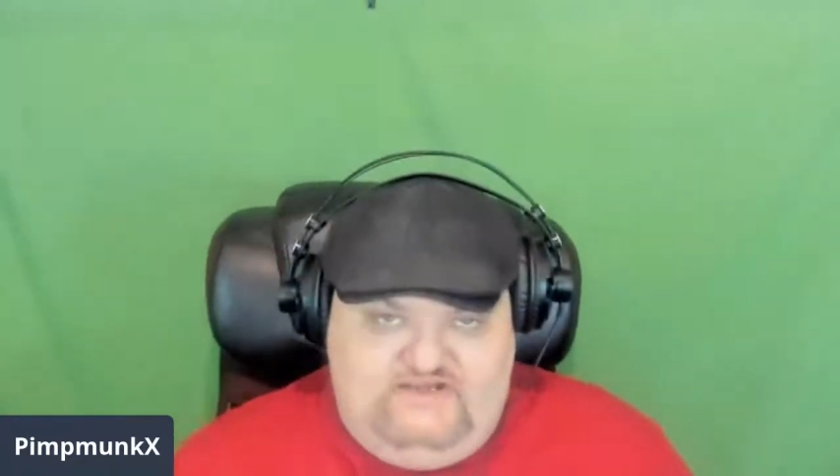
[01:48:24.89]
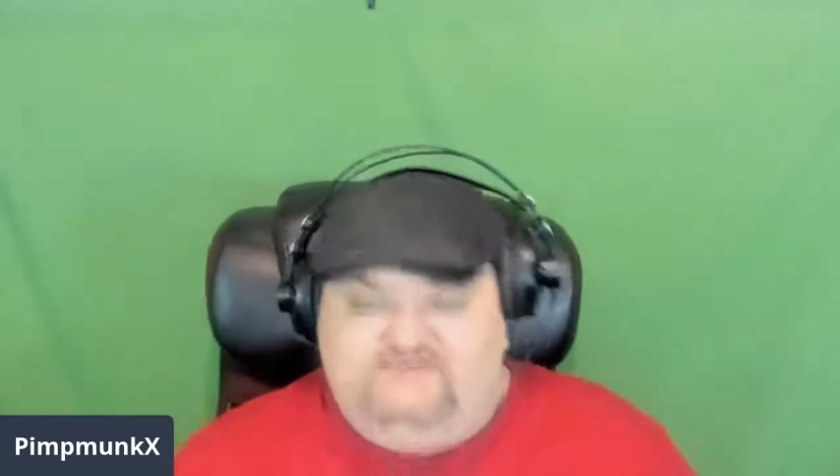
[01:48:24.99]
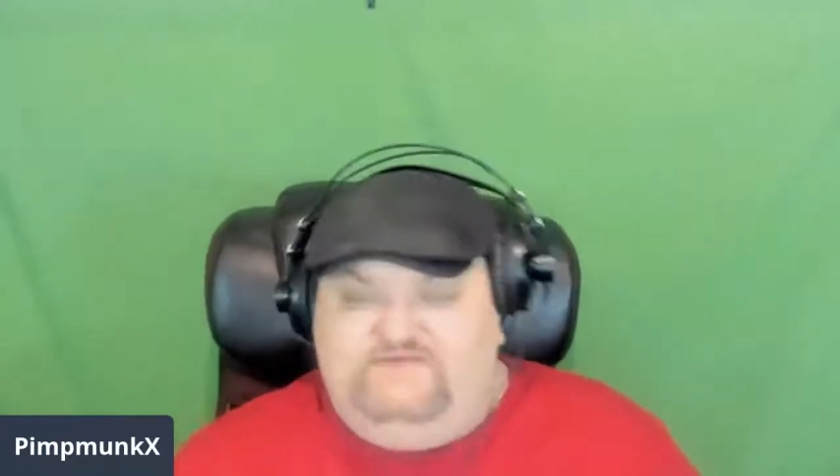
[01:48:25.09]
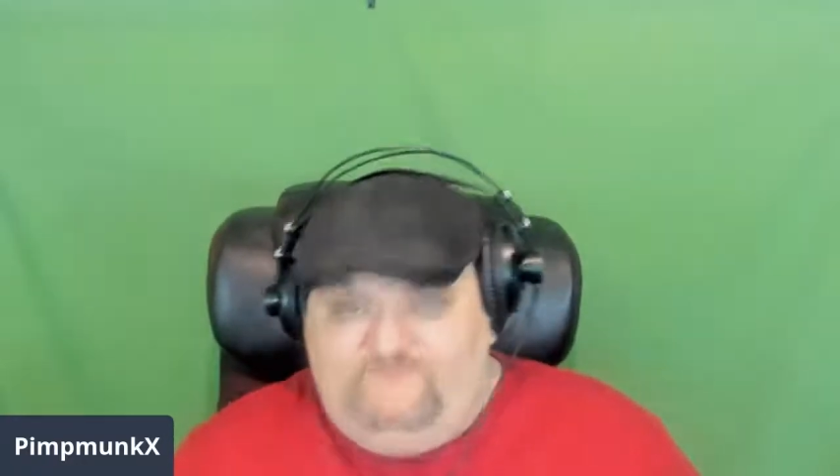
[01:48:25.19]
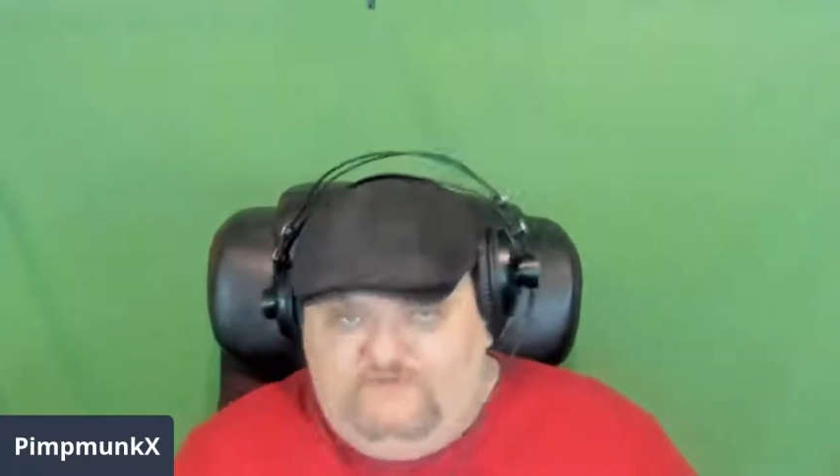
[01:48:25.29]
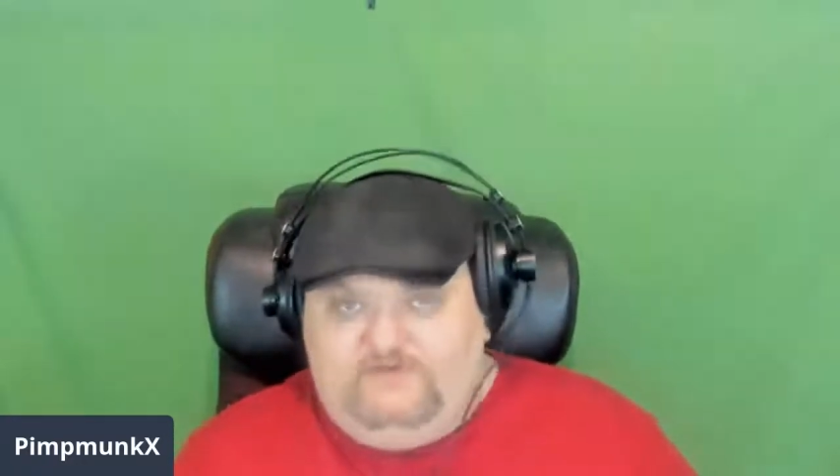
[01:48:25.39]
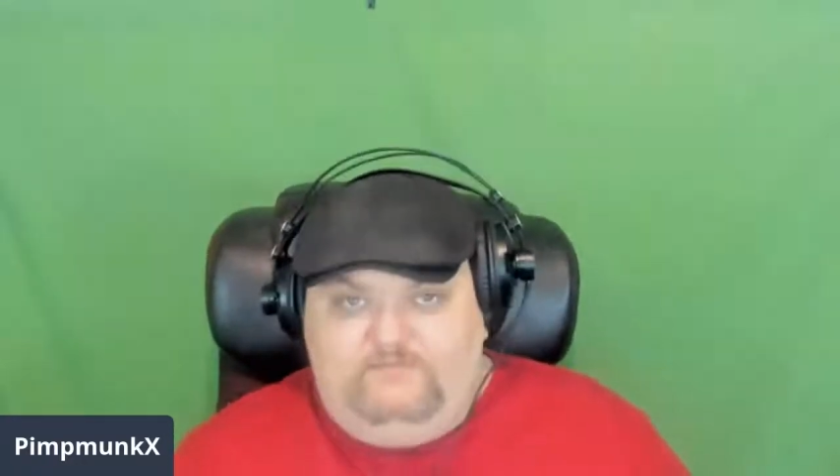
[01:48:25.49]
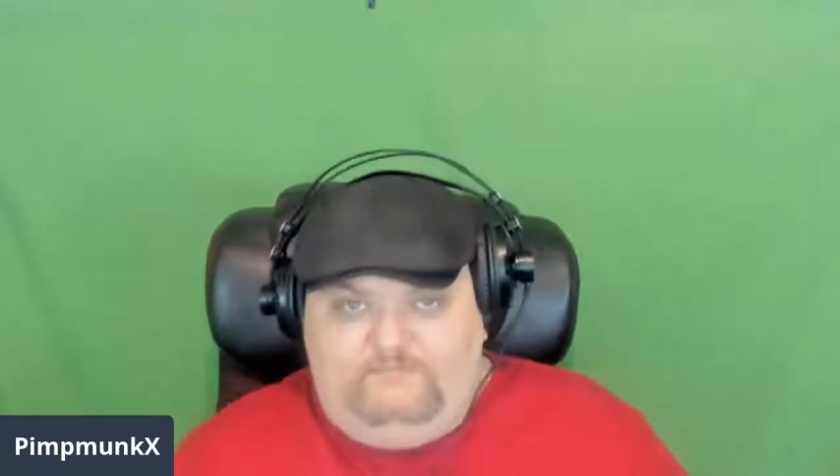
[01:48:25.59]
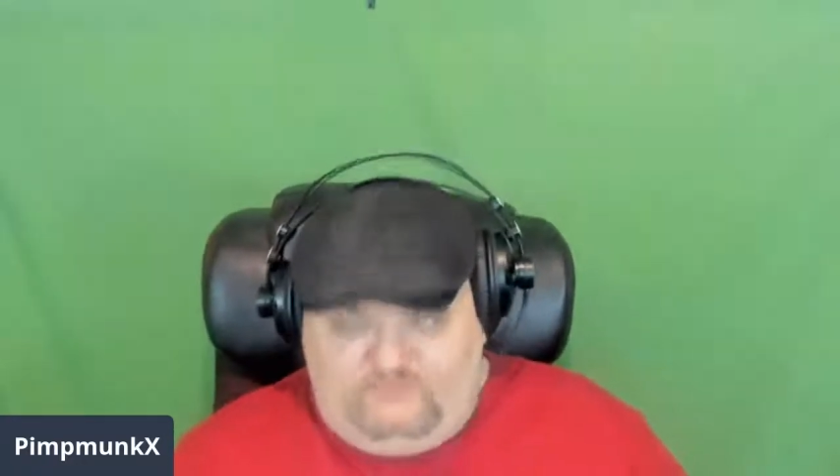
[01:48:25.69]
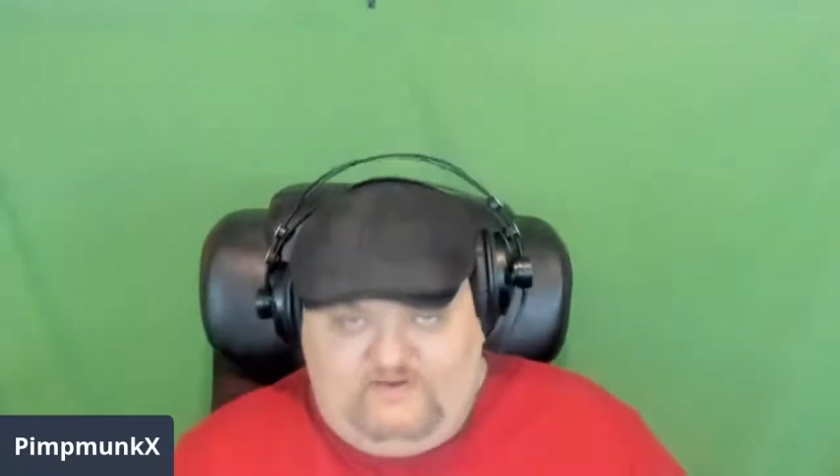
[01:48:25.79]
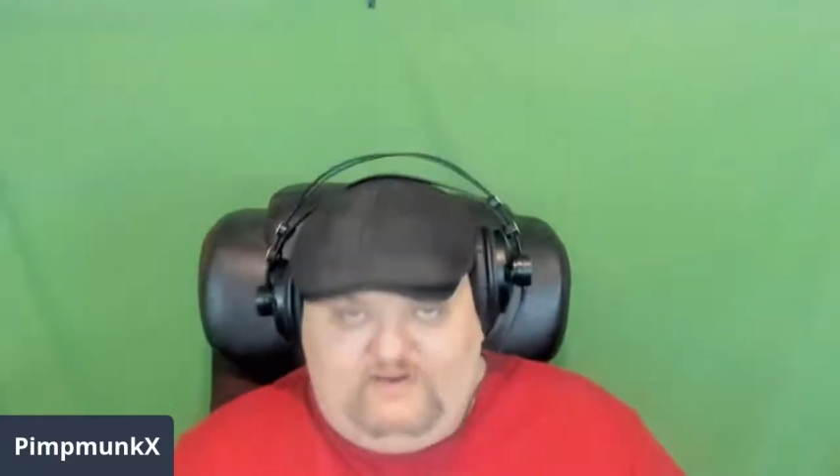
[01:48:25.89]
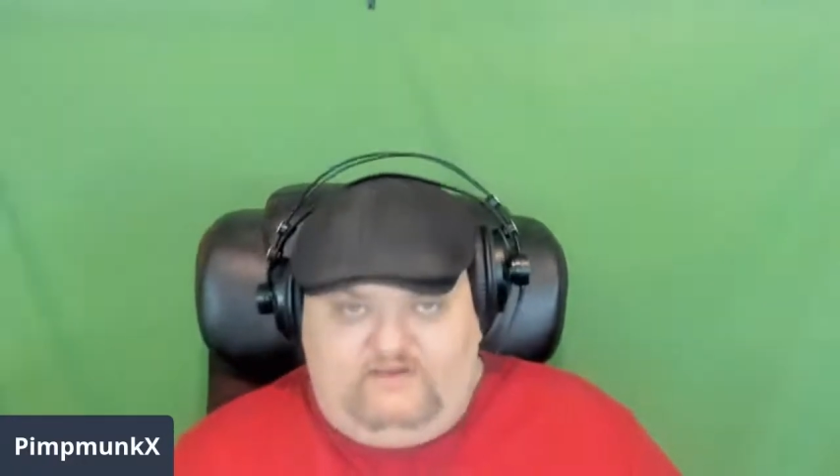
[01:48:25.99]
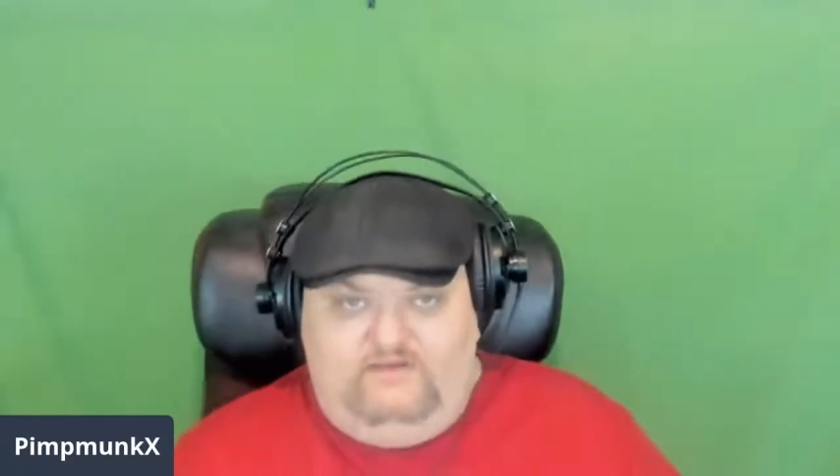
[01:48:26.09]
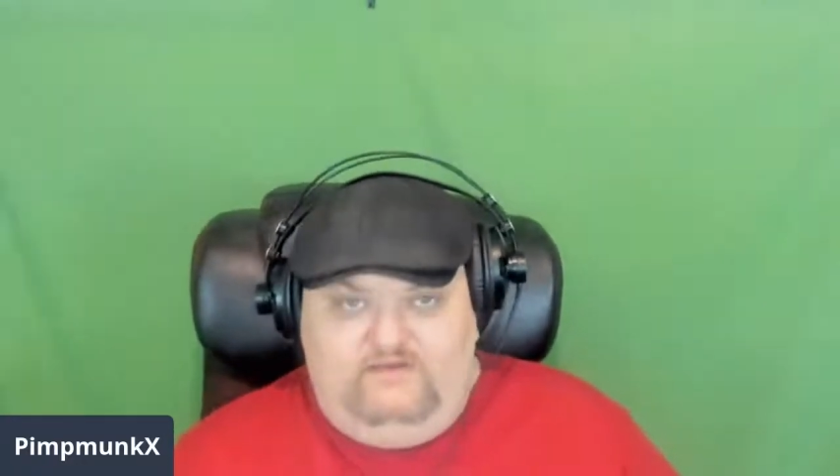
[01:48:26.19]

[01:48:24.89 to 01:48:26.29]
He's a fucking prick.